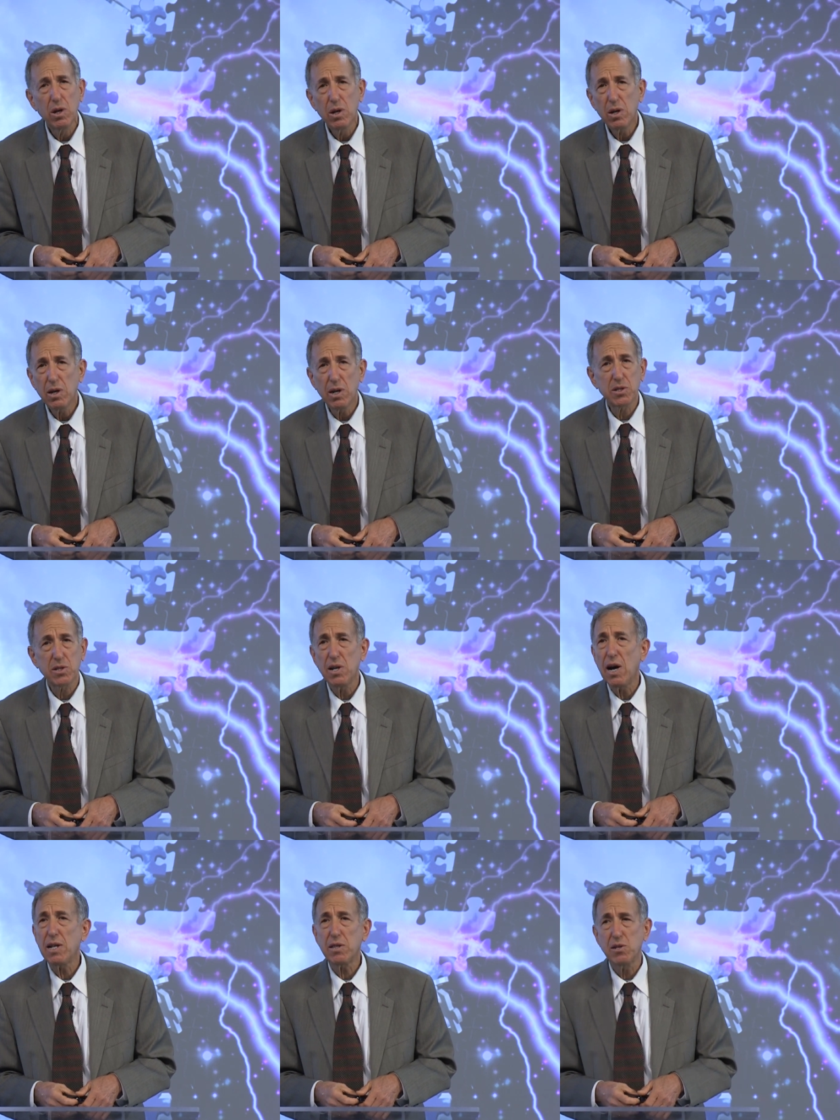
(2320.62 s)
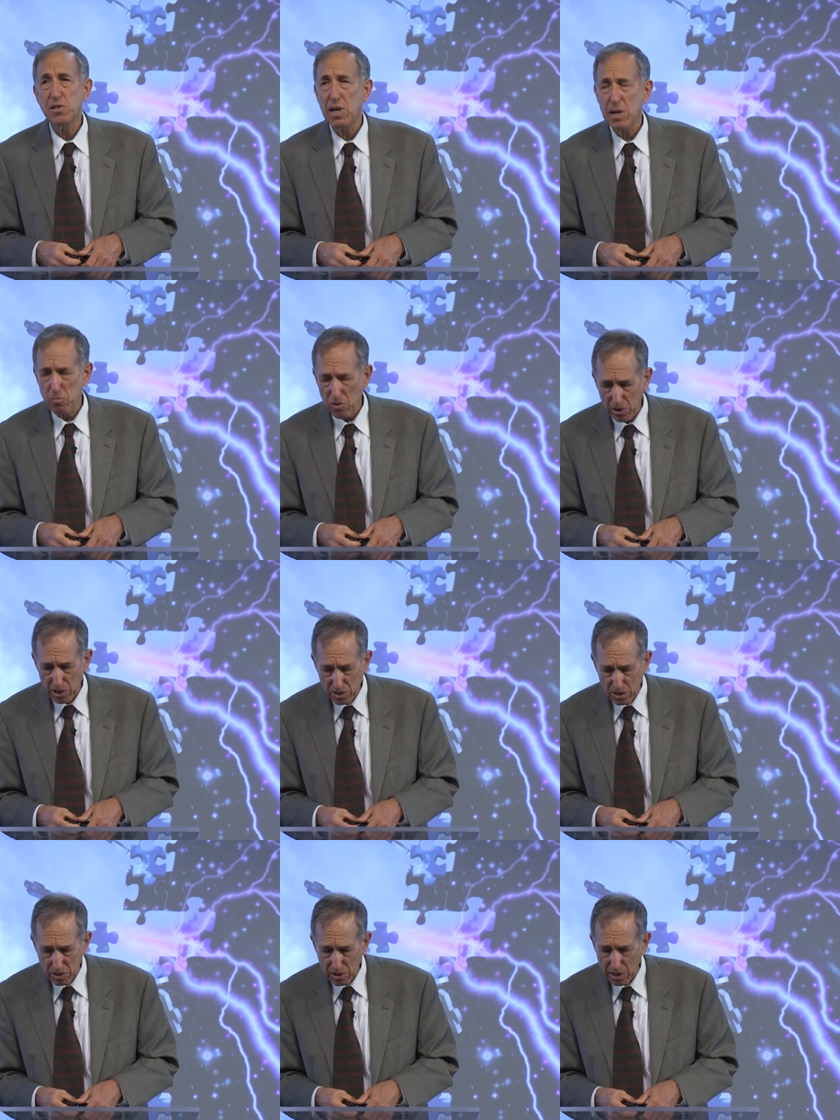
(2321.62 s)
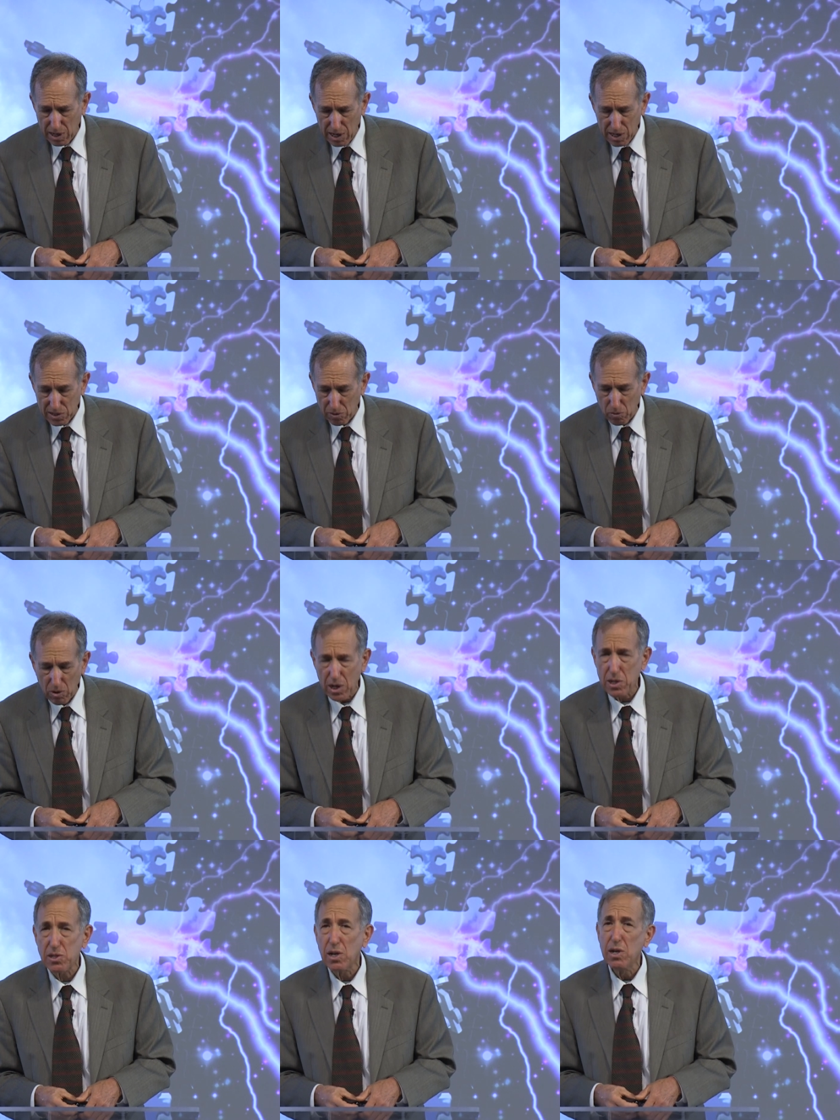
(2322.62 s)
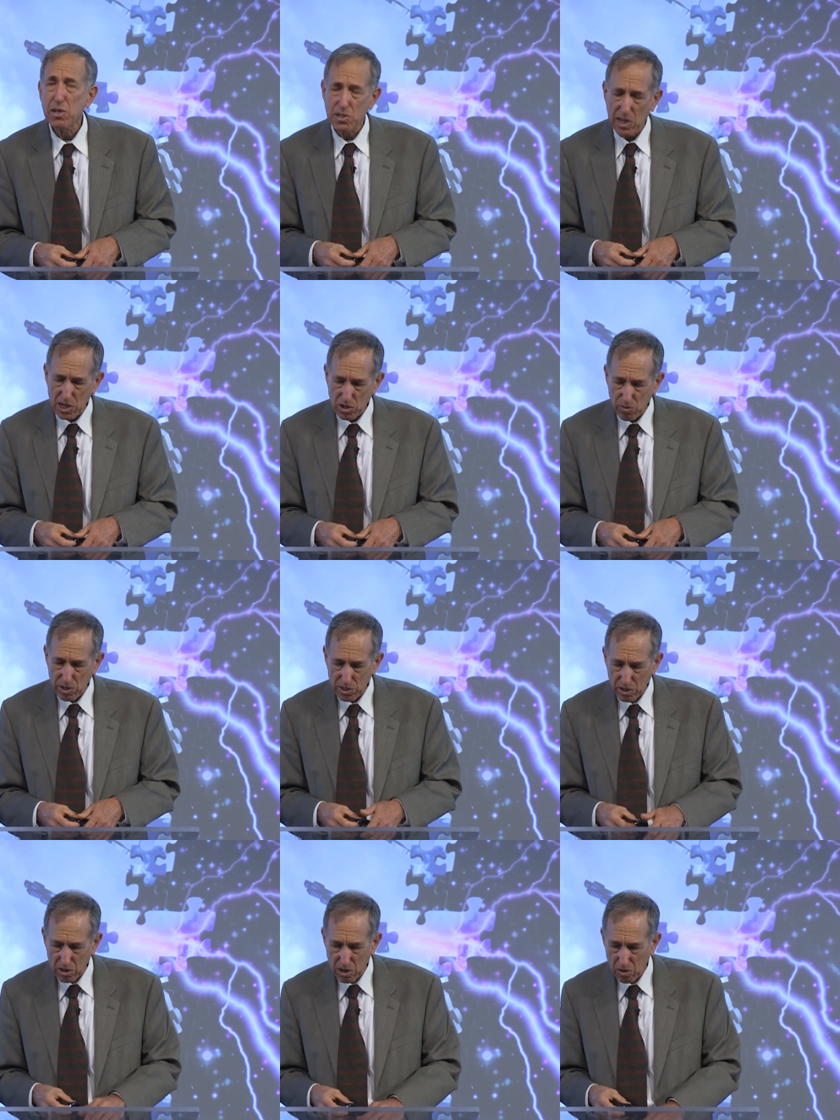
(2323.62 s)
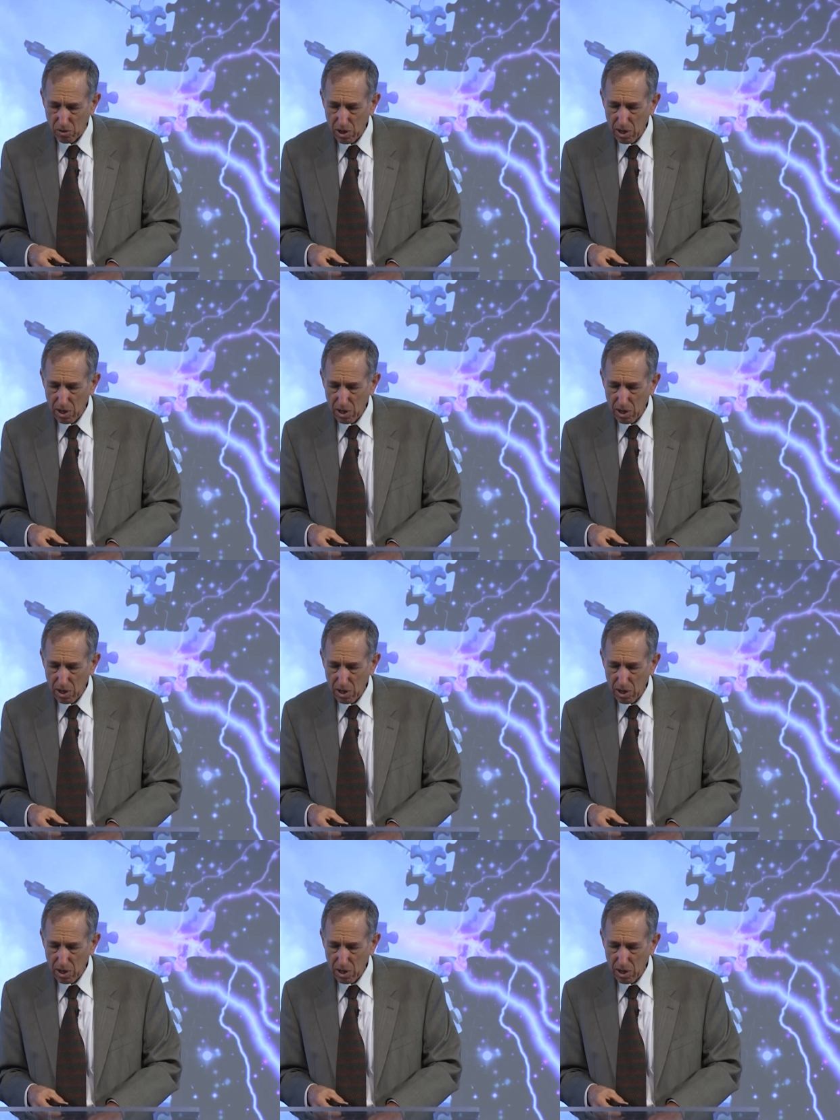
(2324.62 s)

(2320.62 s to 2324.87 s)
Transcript: It's not the same religion today as it was centuries ago.